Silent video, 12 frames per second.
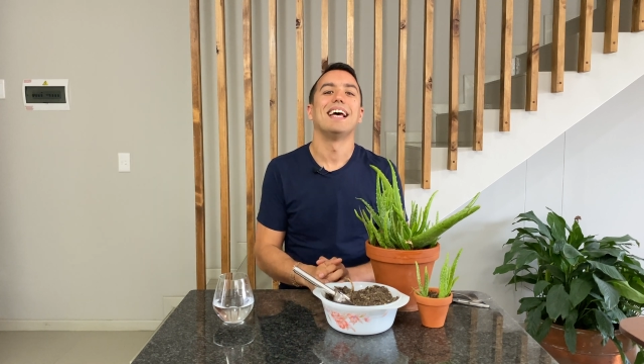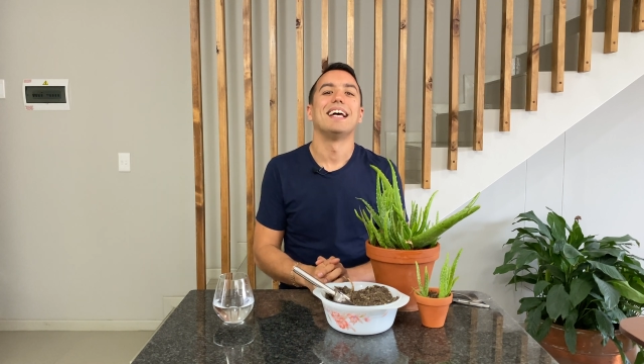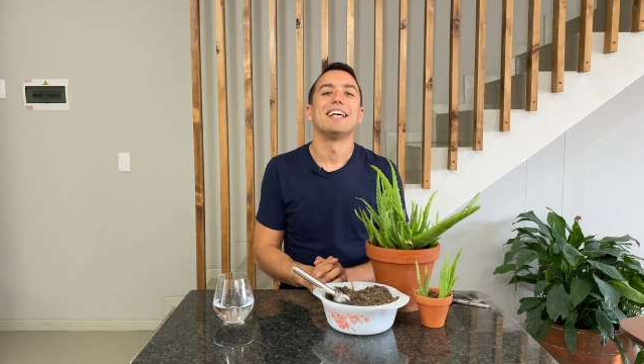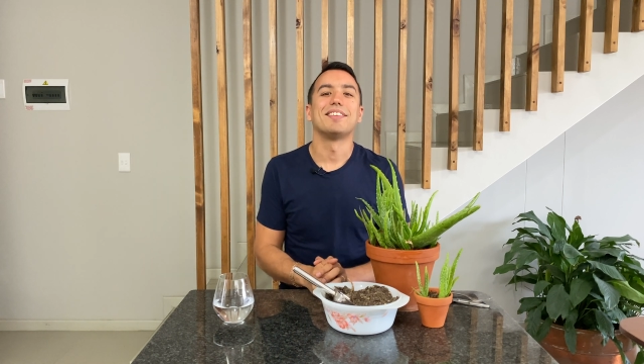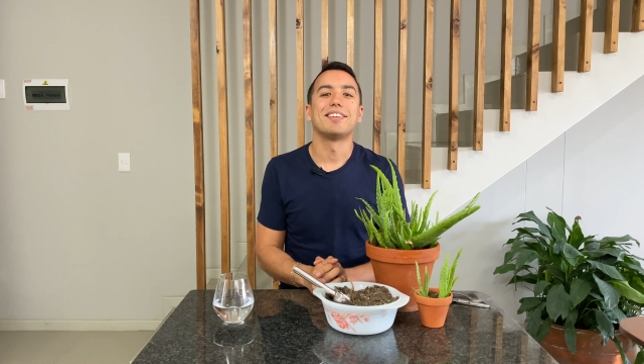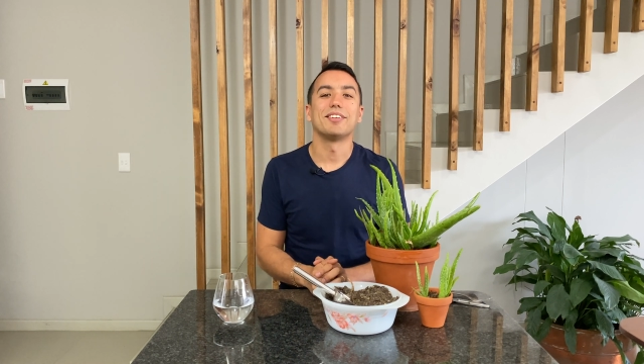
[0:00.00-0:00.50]

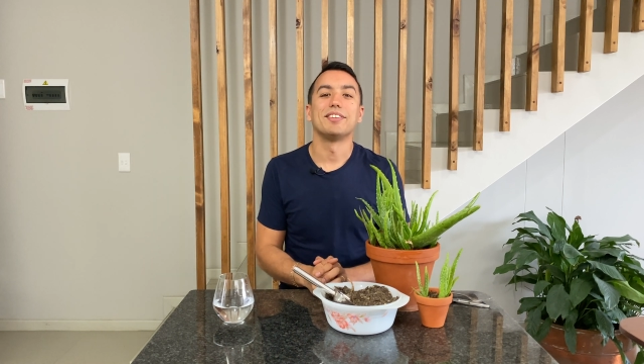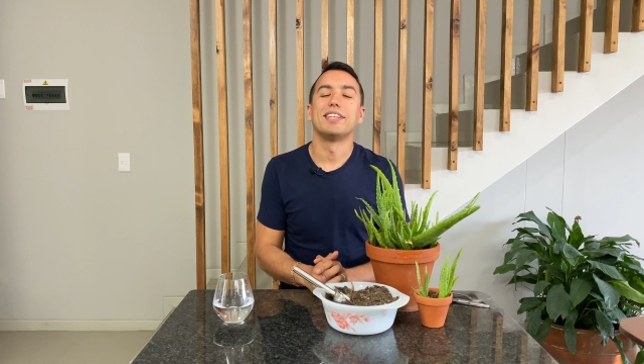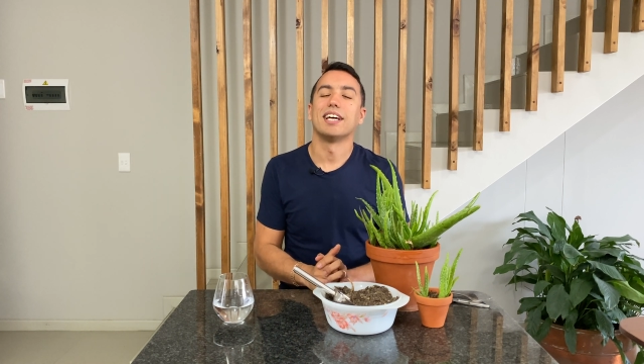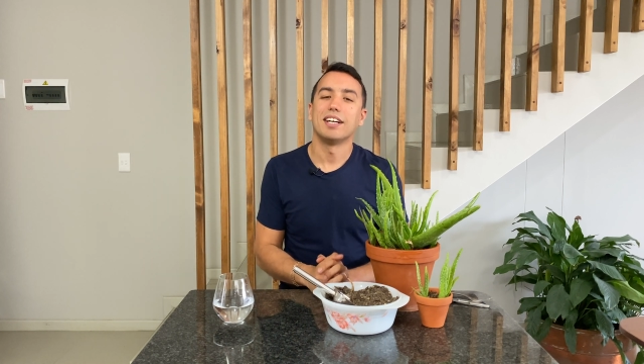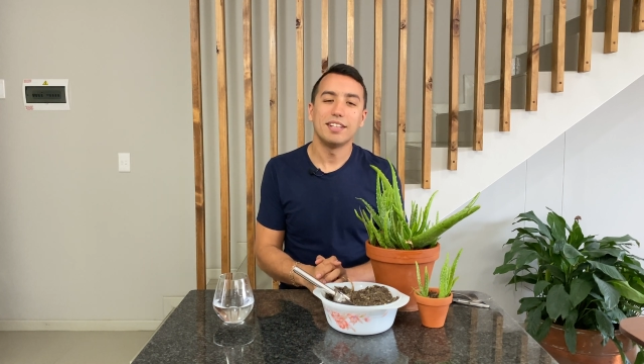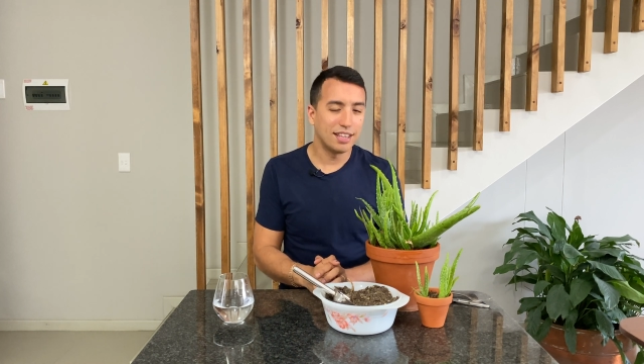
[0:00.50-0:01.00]
So
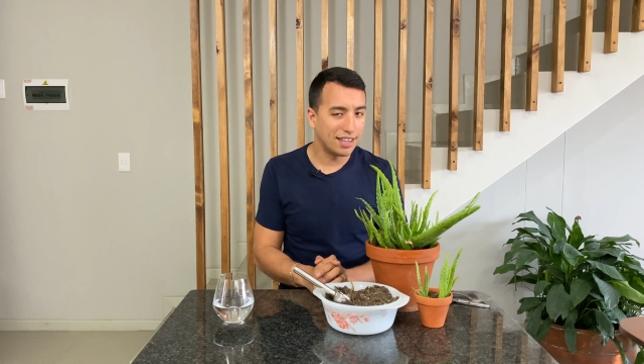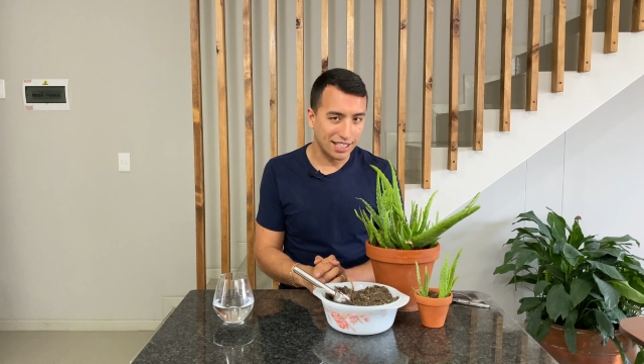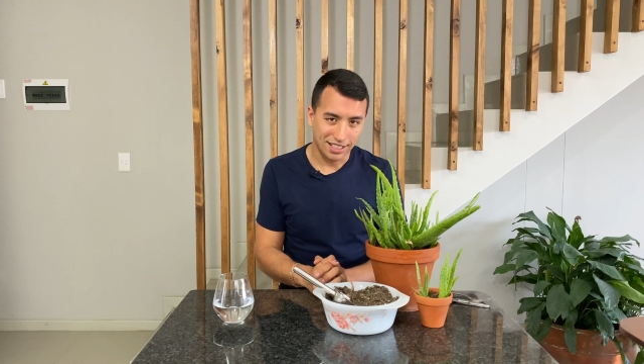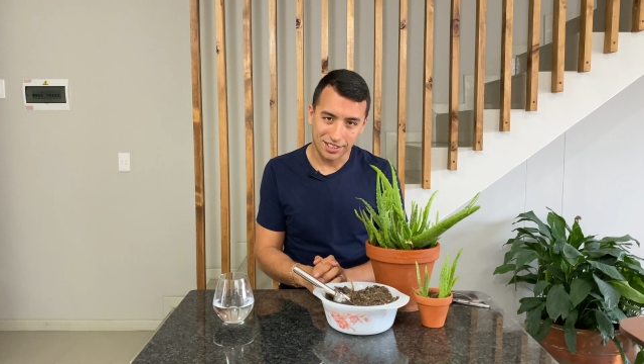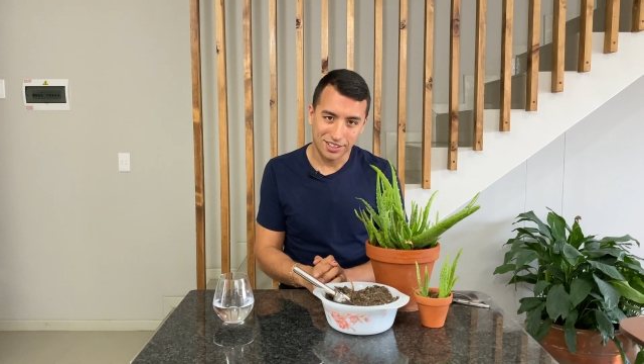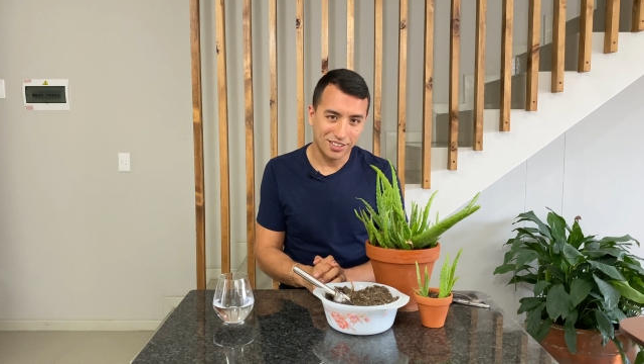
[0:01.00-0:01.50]
don't
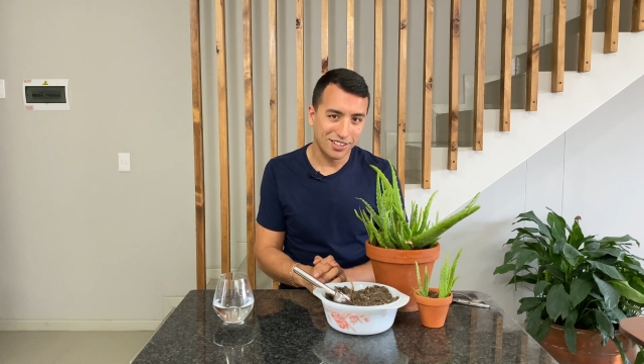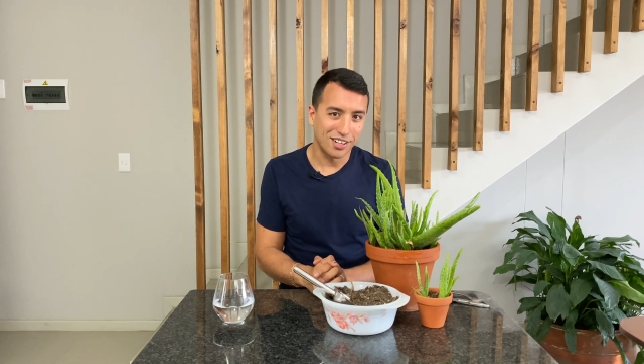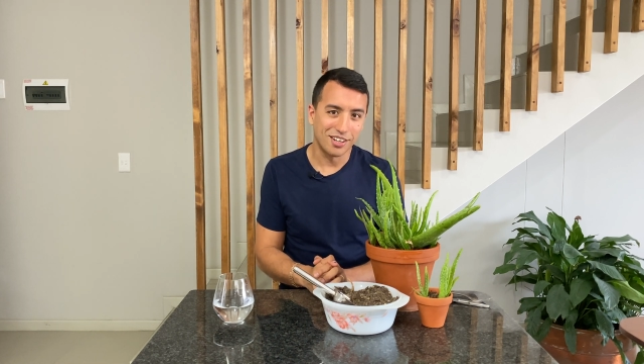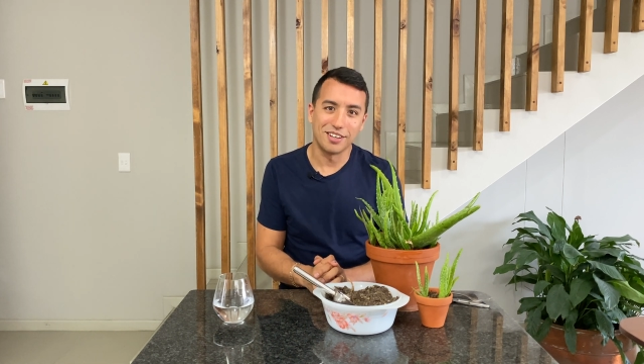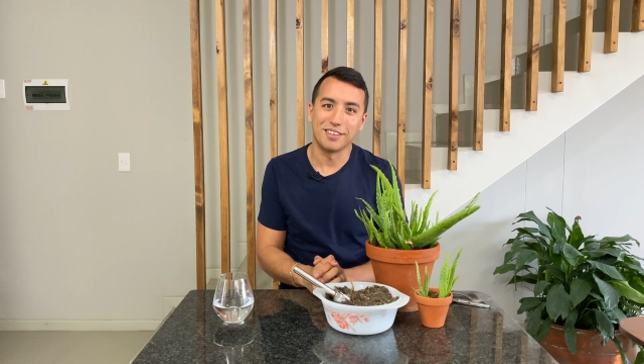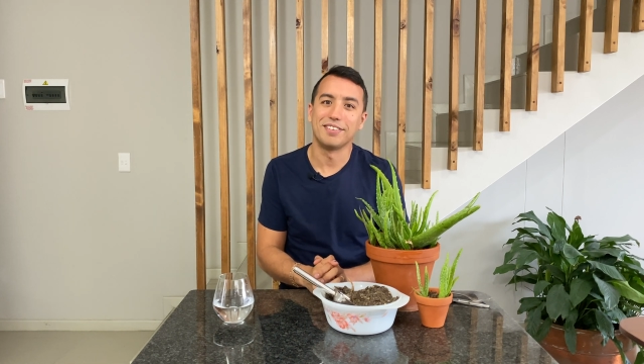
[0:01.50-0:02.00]
think
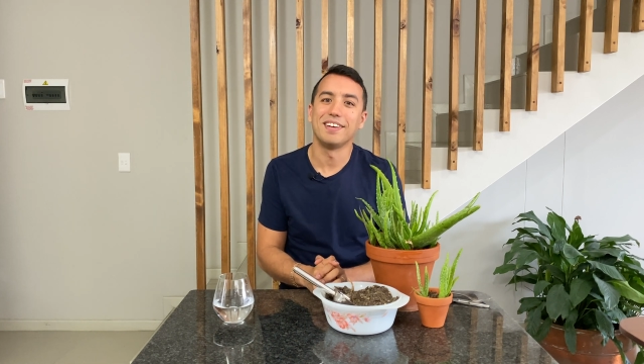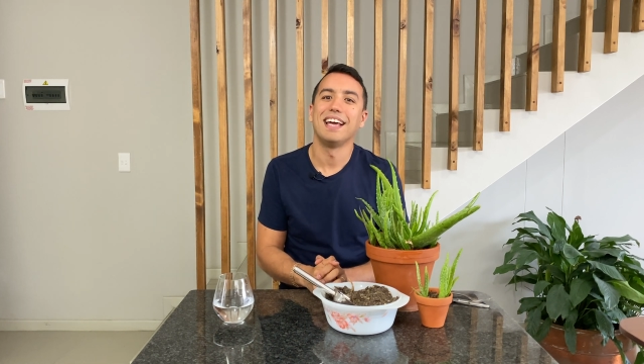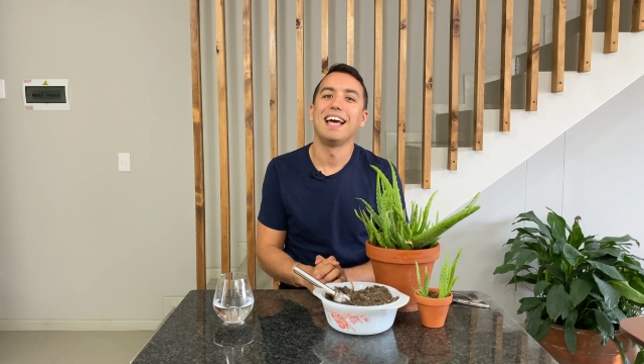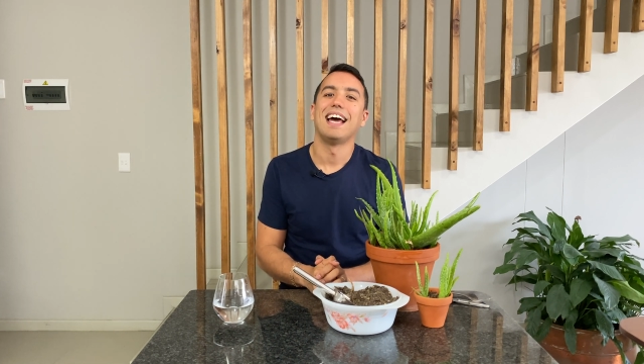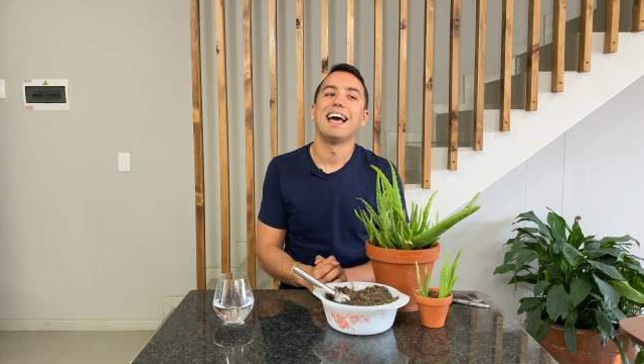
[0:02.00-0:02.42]
of